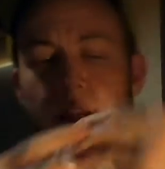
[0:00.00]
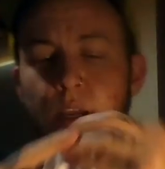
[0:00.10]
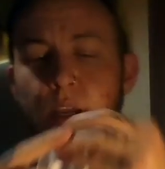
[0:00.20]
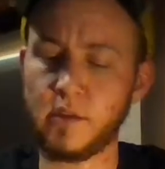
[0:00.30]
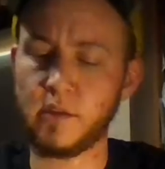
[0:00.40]

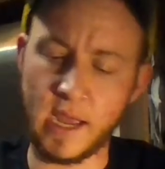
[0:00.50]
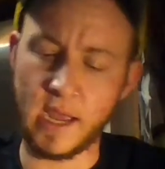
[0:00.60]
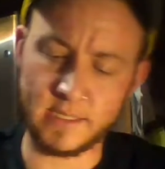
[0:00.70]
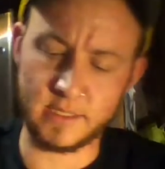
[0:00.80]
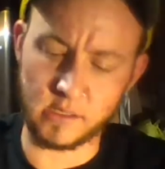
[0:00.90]
It
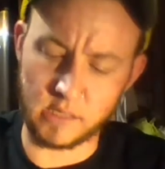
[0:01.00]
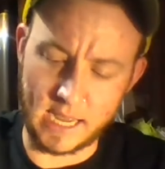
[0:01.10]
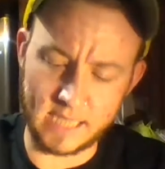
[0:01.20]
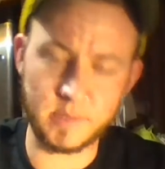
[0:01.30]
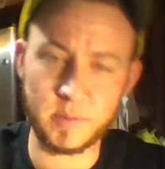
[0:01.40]
has the
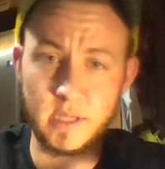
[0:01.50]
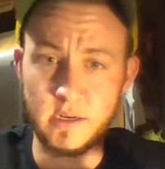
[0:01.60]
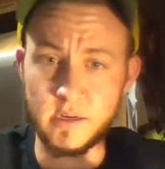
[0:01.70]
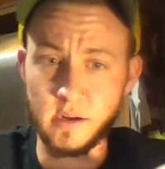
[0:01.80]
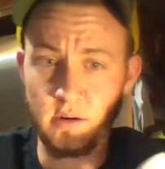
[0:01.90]
clasps
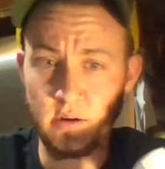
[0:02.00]
that do,